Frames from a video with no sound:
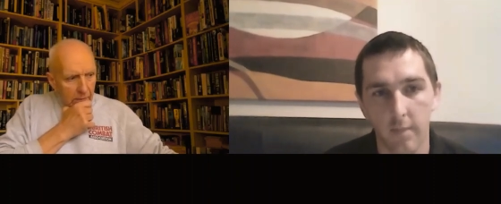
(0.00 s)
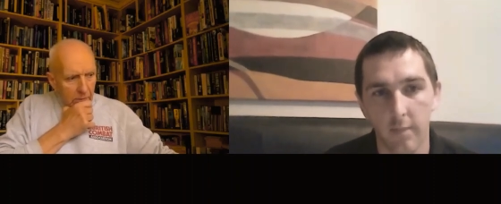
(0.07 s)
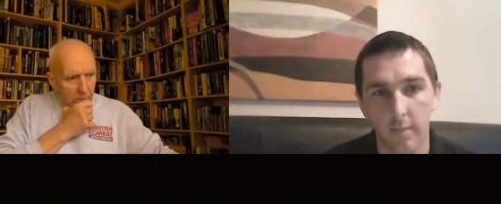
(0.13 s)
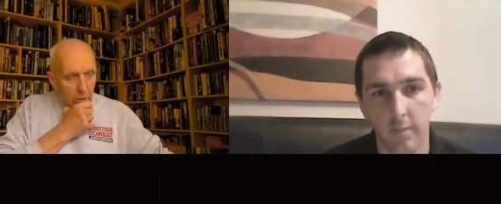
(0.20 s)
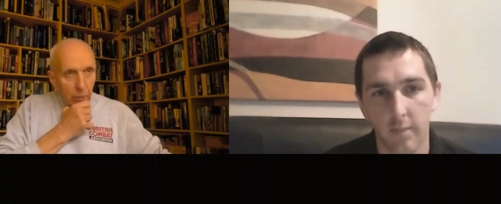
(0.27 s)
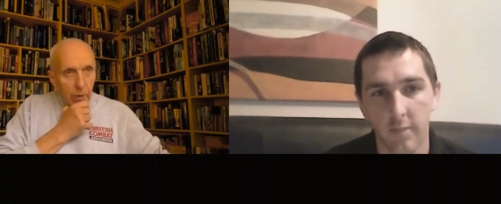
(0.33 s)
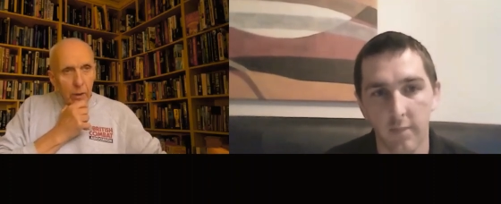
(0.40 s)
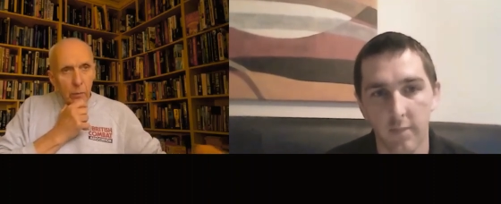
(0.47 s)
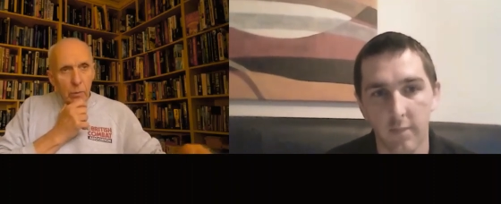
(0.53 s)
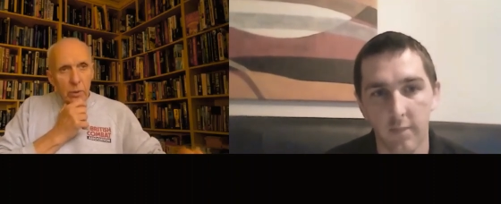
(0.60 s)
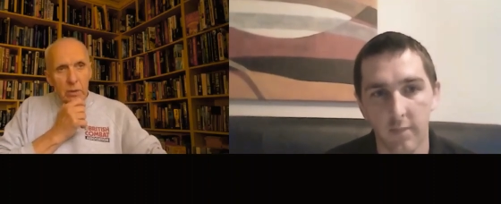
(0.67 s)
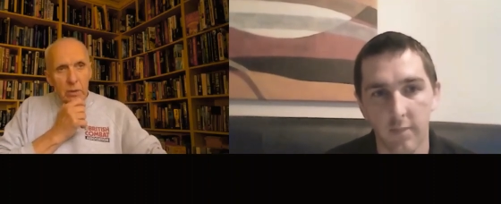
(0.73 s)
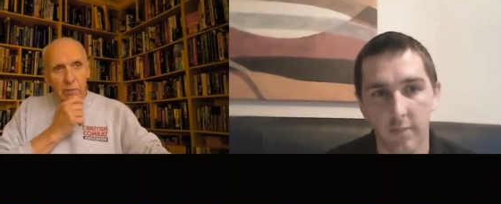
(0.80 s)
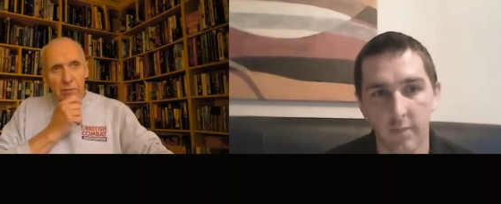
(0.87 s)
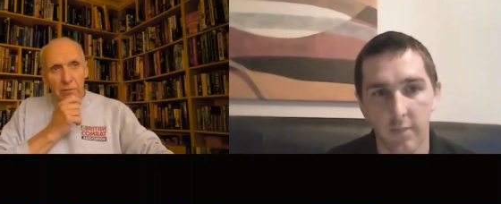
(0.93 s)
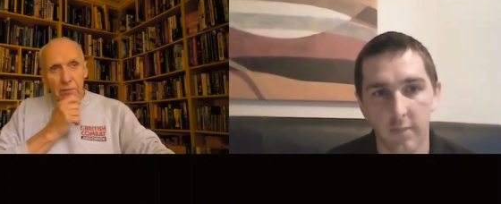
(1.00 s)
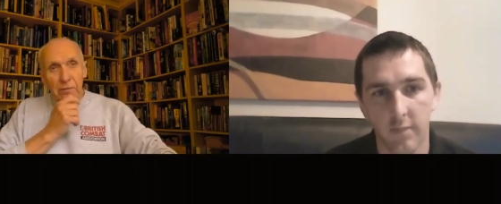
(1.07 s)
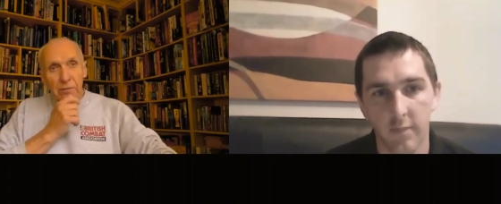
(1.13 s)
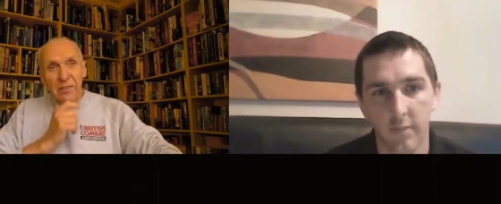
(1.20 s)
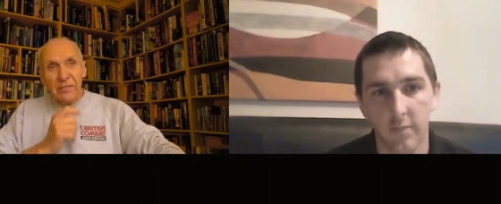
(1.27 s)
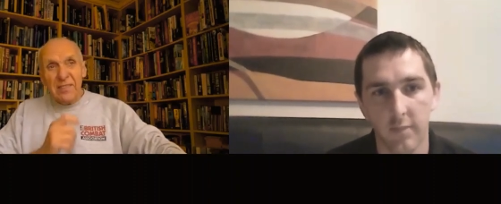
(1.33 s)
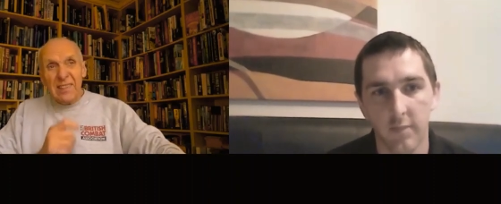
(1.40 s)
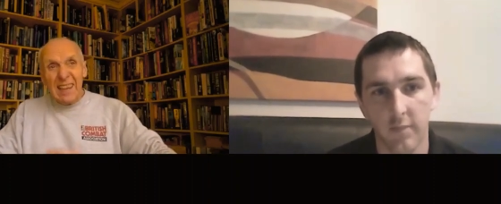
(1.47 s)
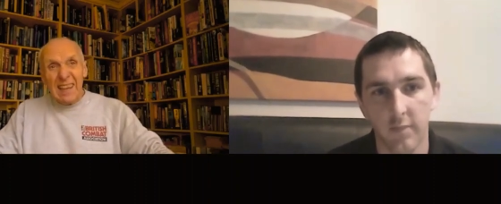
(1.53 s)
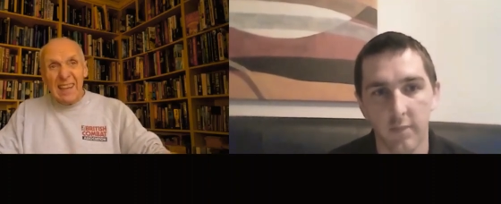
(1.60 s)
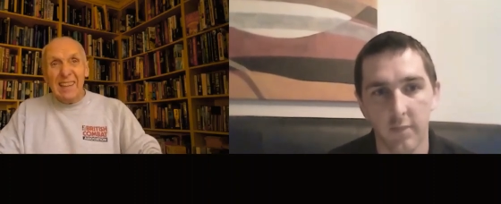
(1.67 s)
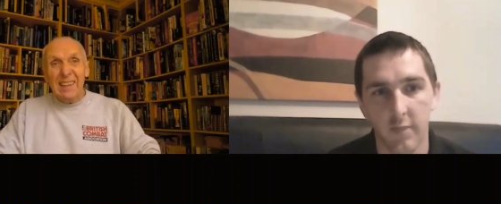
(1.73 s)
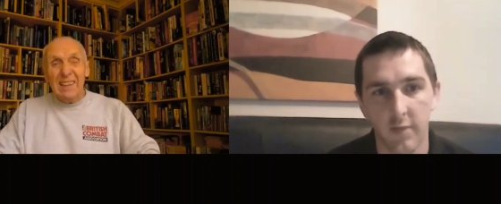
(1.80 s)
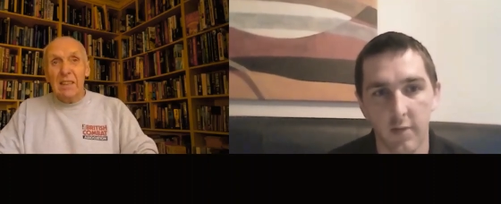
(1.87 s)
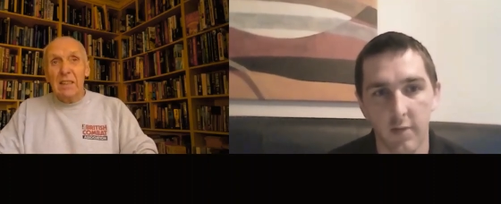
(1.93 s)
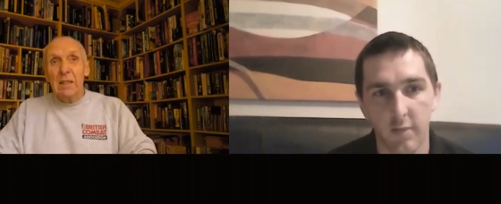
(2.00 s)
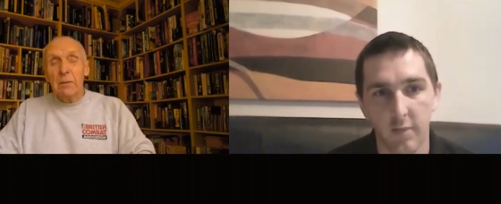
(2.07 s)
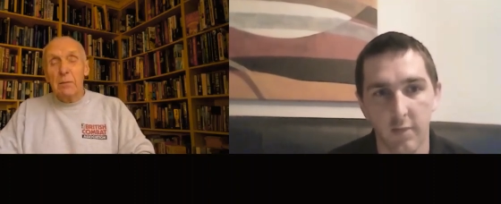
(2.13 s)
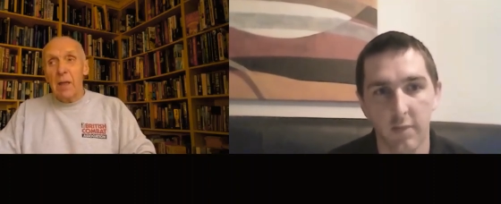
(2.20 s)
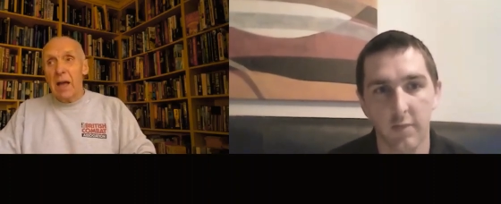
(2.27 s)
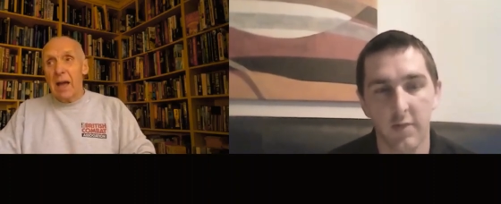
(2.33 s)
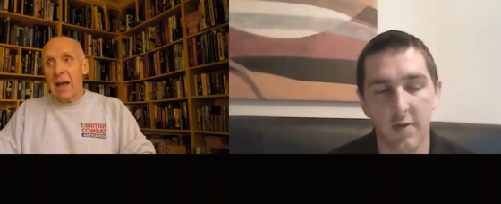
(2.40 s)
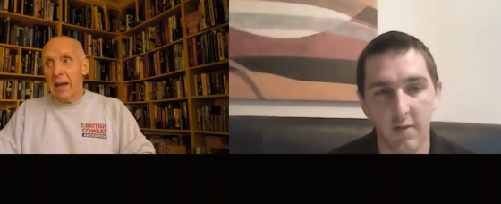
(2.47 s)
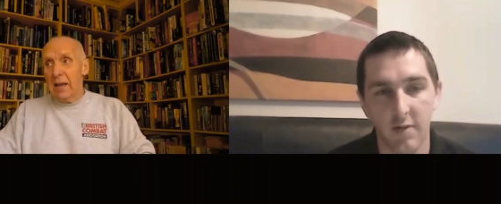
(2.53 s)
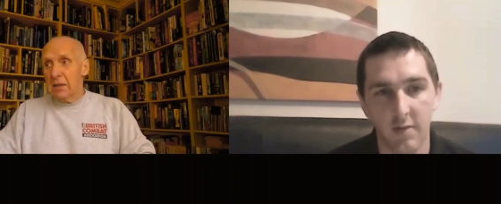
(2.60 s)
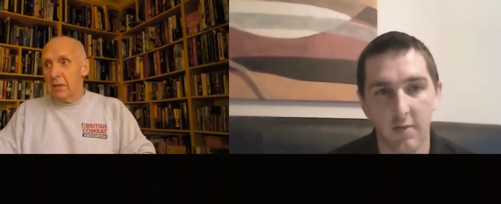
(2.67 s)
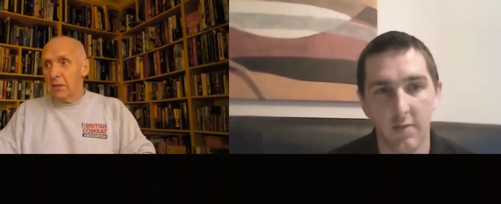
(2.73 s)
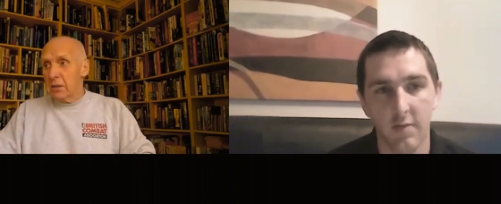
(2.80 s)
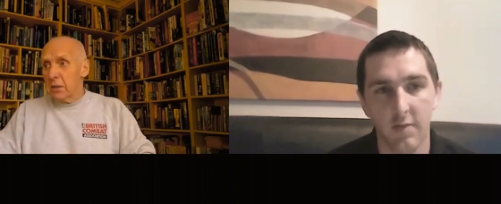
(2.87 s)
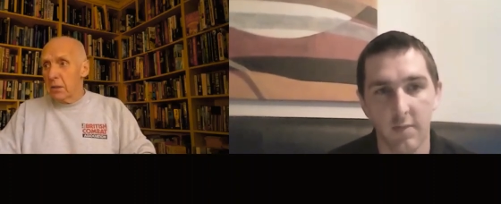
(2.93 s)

Speaker 1: so I was 15, and